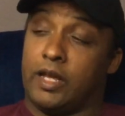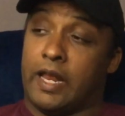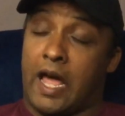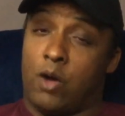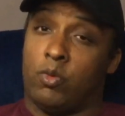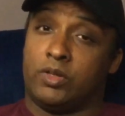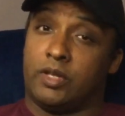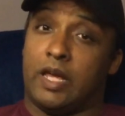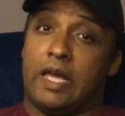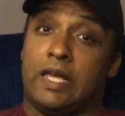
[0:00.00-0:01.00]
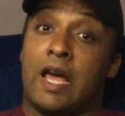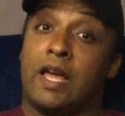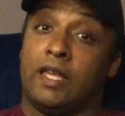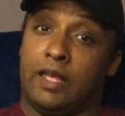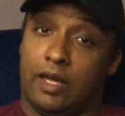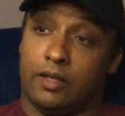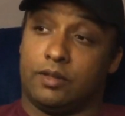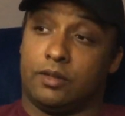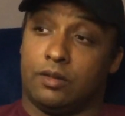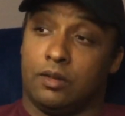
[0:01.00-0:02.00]
And I would say
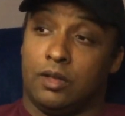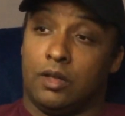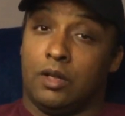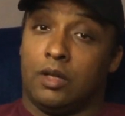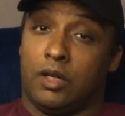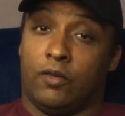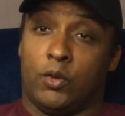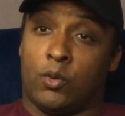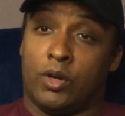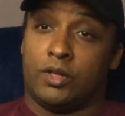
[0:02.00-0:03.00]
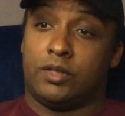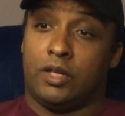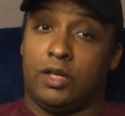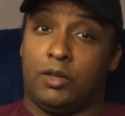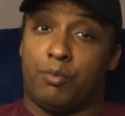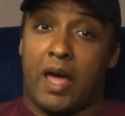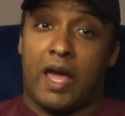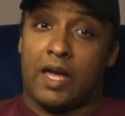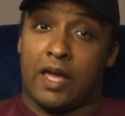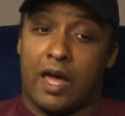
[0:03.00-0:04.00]
yes. If you want to see
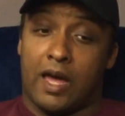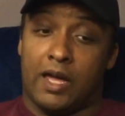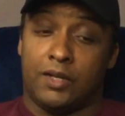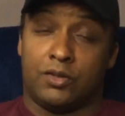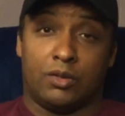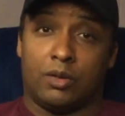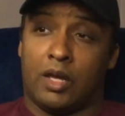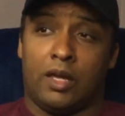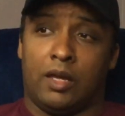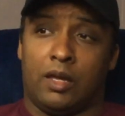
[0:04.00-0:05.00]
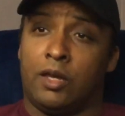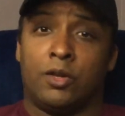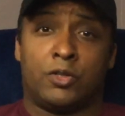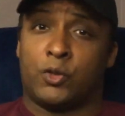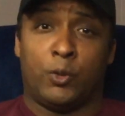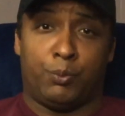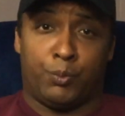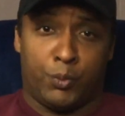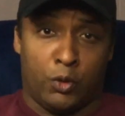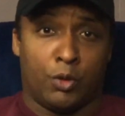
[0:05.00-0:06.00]
bad guys,
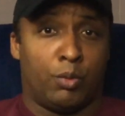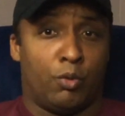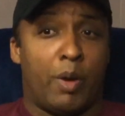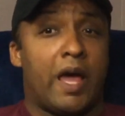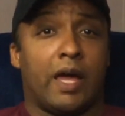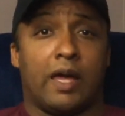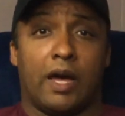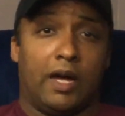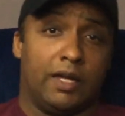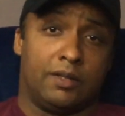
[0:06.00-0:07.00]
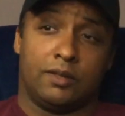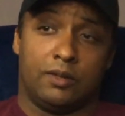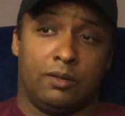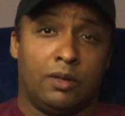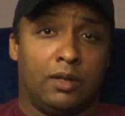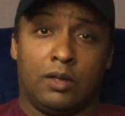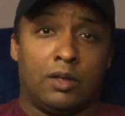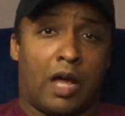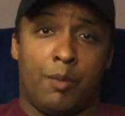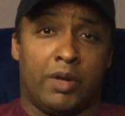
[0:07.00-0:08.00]
indisputable bad guys,
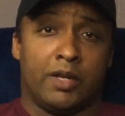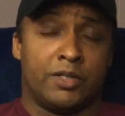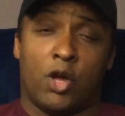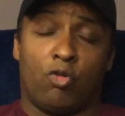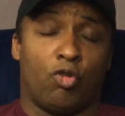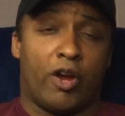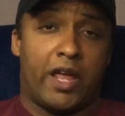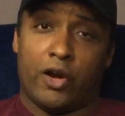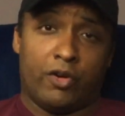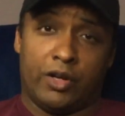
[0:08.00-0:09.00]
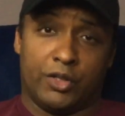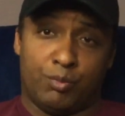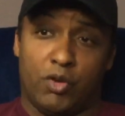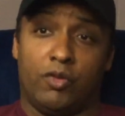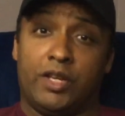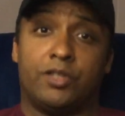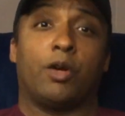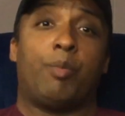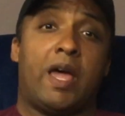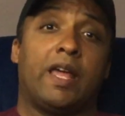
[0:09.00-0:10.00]
I mean, there's no gray area in this movie. These
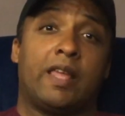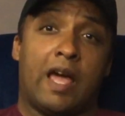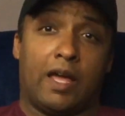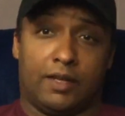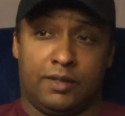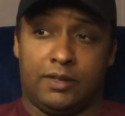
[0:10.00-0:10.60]
are bad guys.